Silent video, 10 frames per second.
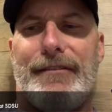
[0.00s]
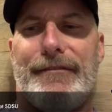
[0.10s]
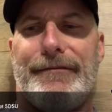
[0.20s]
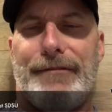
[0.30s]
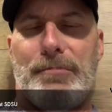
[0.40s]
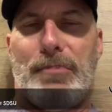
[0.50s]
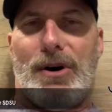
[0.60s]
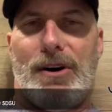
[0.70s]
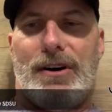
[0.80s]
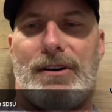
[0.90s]

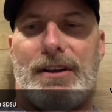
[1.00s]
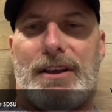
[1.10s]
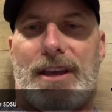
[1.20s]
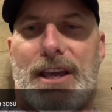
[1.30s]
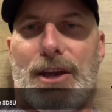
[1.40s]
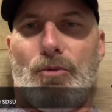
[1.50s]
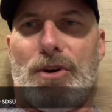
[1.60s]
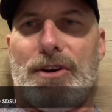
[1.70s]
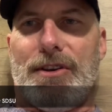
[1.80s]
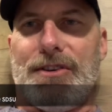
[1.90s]
football
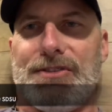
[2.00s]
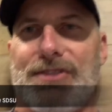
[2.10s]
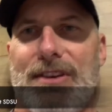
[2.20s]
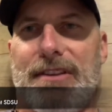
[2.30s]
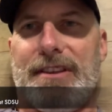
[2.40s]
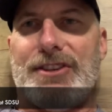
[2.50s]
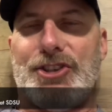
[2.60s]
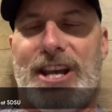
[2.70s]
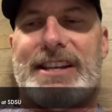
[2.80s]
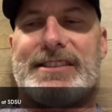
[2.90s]
was the
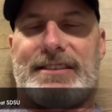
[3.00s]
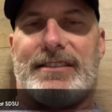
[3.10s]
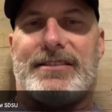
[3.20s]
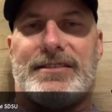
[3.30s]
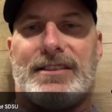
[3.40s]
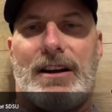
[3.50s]
genesis